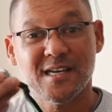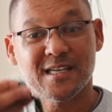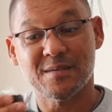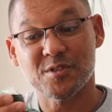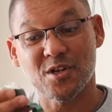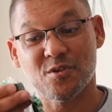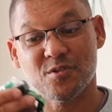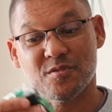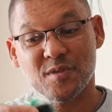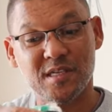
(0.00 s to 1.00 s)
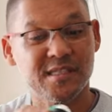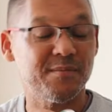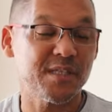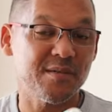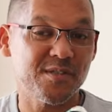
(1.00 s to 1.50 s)
Comes along with me.
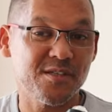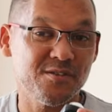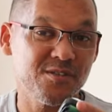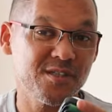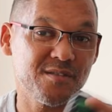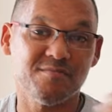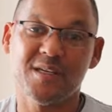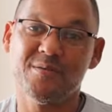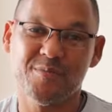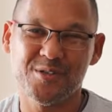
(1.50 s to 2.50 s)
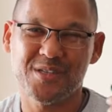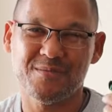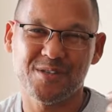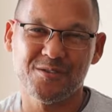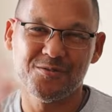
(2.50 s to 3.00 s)
Sometimes I use it, and most
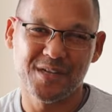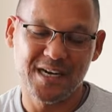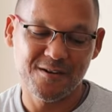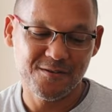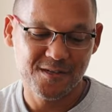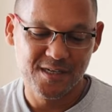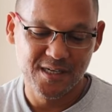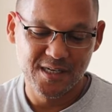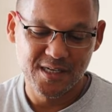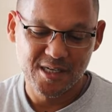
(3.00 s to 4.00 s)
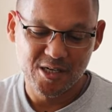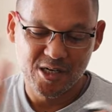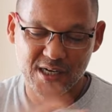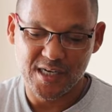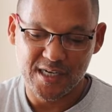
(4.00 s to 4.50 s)
times I do now.
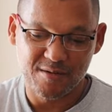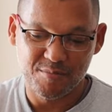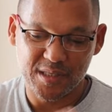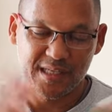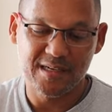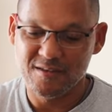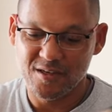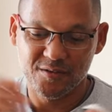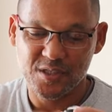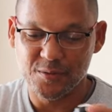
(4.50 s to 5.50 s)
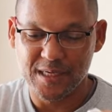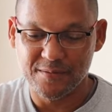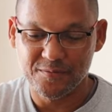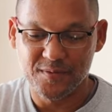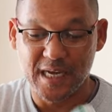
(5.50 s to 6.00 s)
But then obviously when
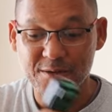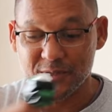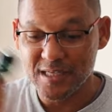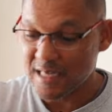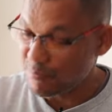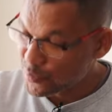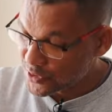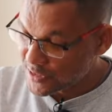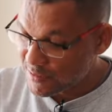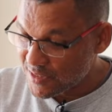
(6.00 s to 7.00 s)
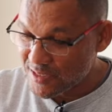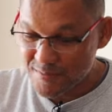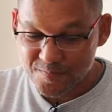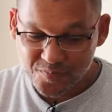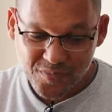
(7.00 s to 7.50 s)
I'm done with it, I put it in
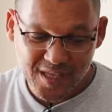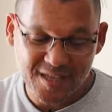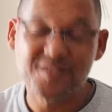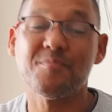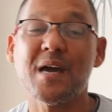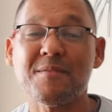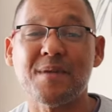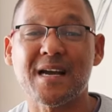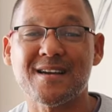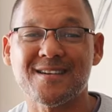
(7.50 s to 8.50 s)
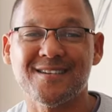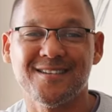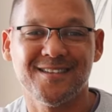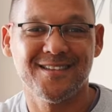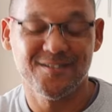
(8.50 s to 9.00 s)
the the backpack,
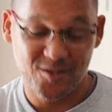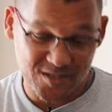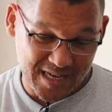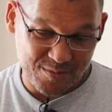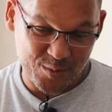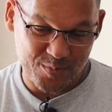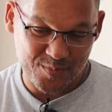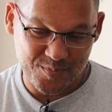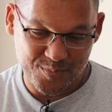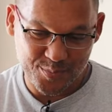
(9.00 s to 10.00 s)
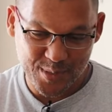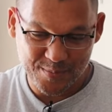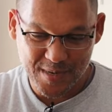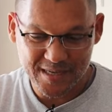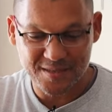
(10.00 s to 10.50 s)
not camo
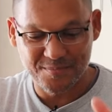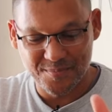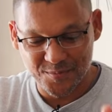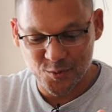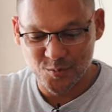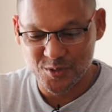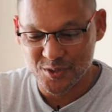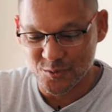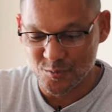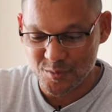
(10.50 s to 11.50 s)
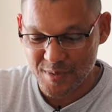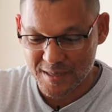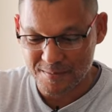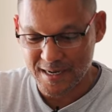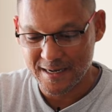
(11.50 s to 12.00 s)
pack, the normal
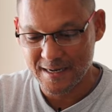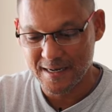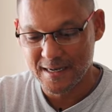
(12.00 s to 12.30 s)
backpack.